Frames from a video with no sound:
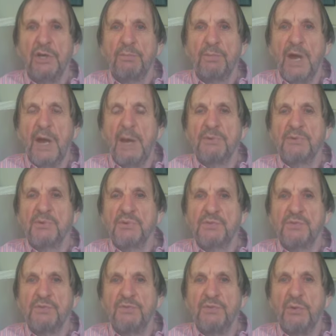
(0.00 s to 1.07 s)
perhaps
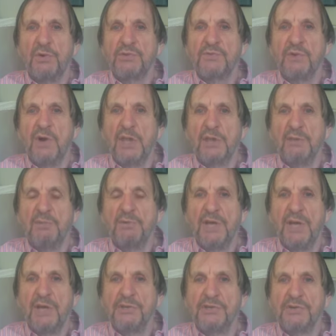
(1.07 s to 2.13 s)
was viewed as rather
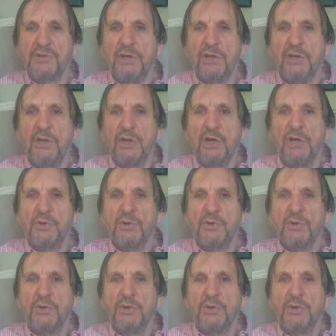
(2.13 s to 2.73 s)
pedestrian